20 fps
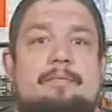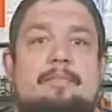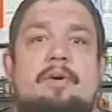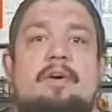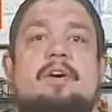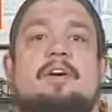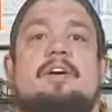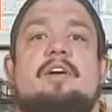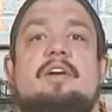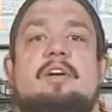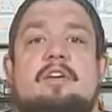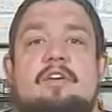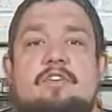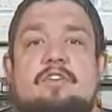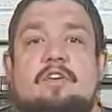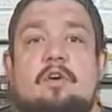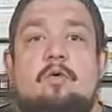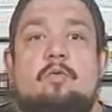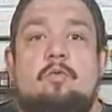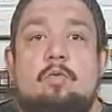But
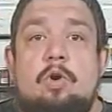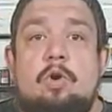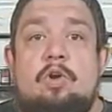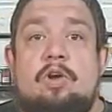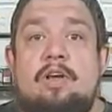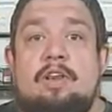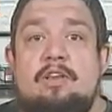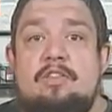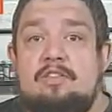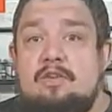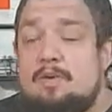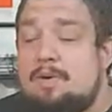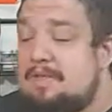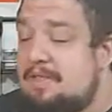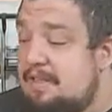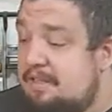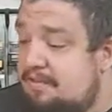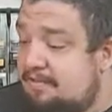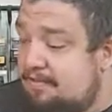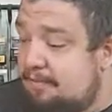so we're looking at doing
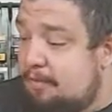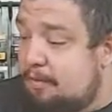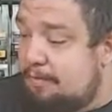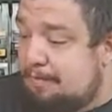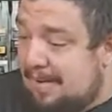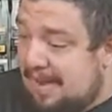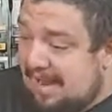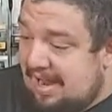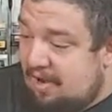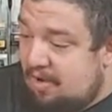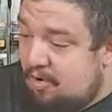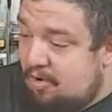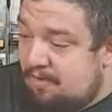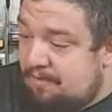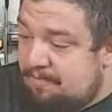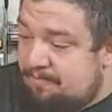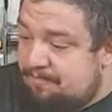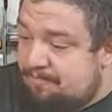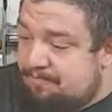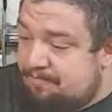this for about
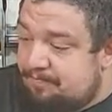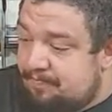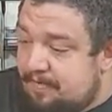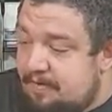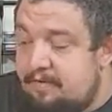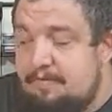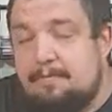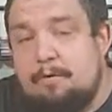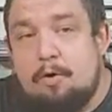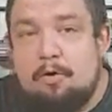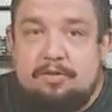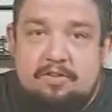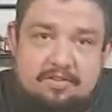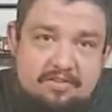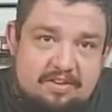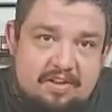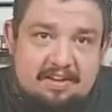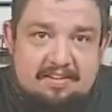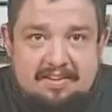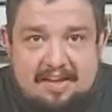4 to
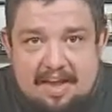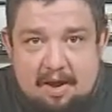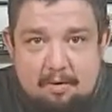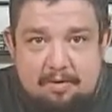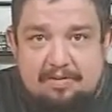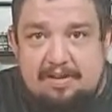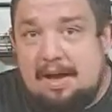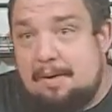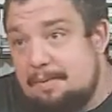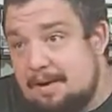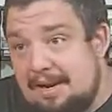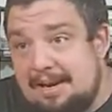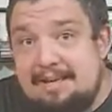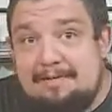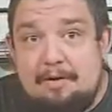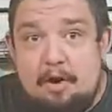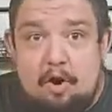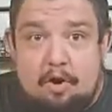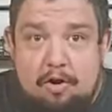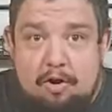6 hours. I'm going to
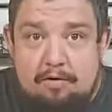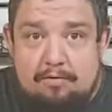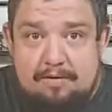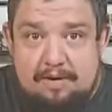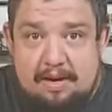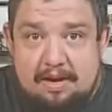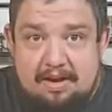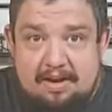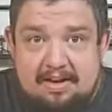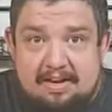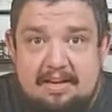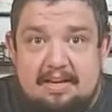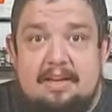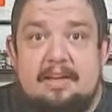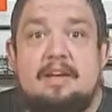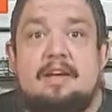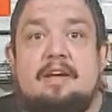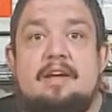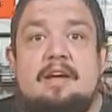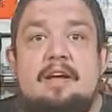leave it on overnight
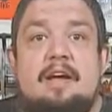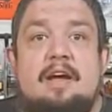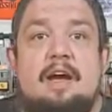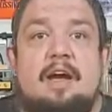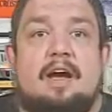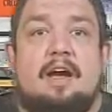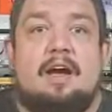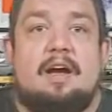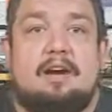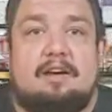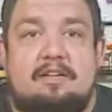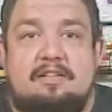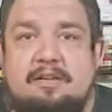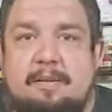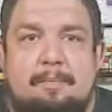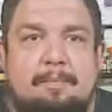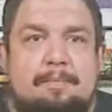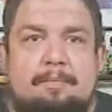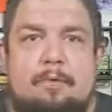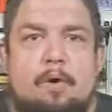because
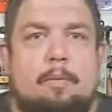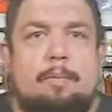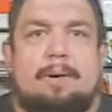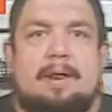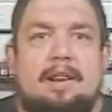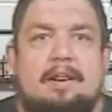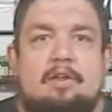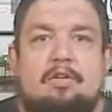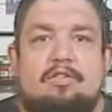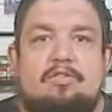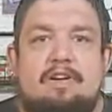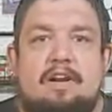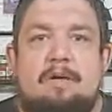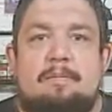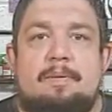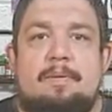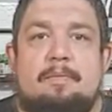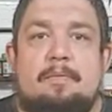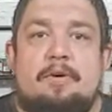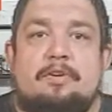I'm not planning on
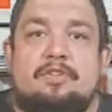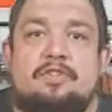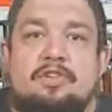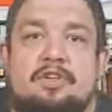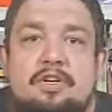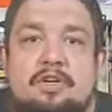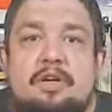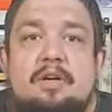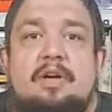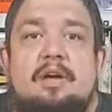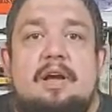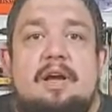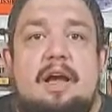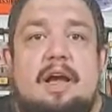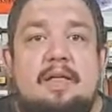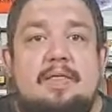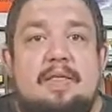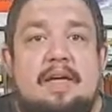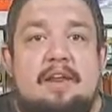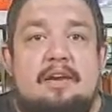sleeping much.
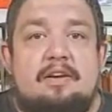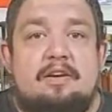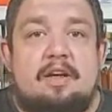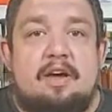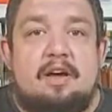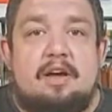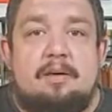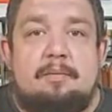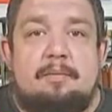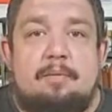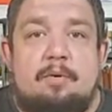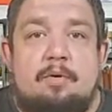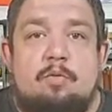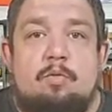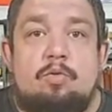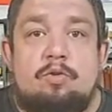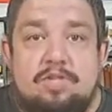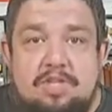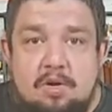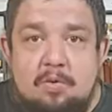And then
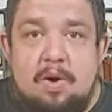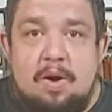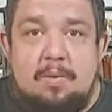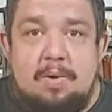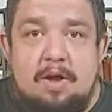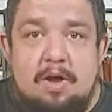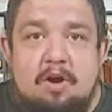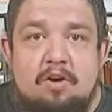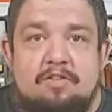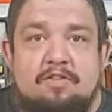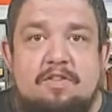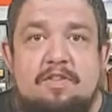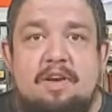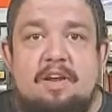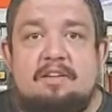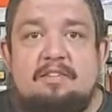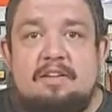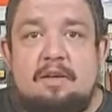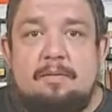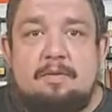we'll see where we are. So the
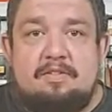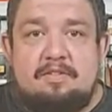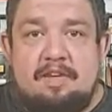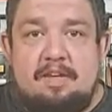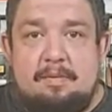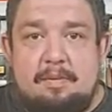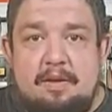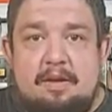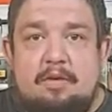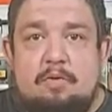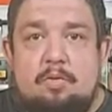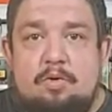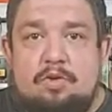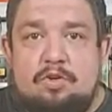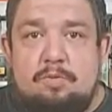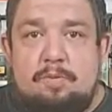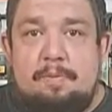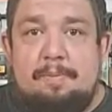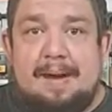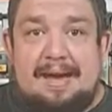next time you see me, we
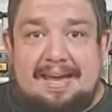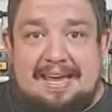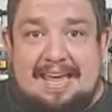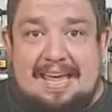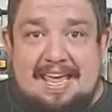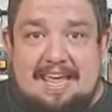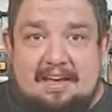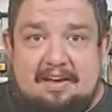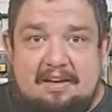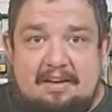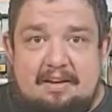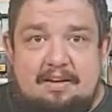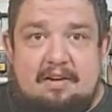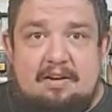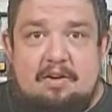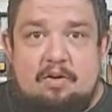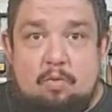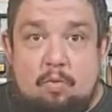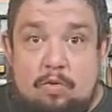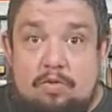should be back here
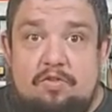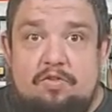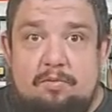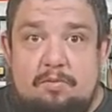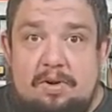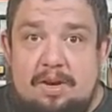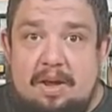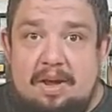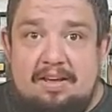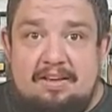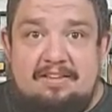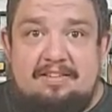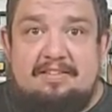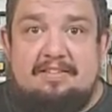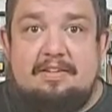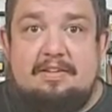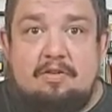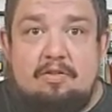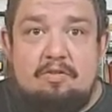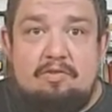with some
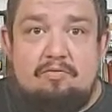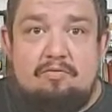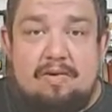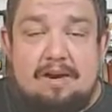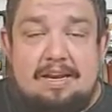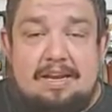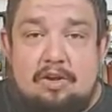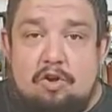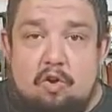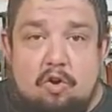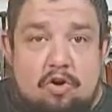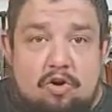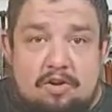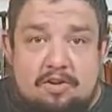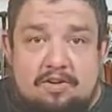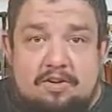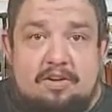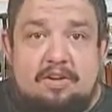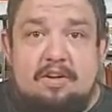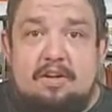nice, ready cooked,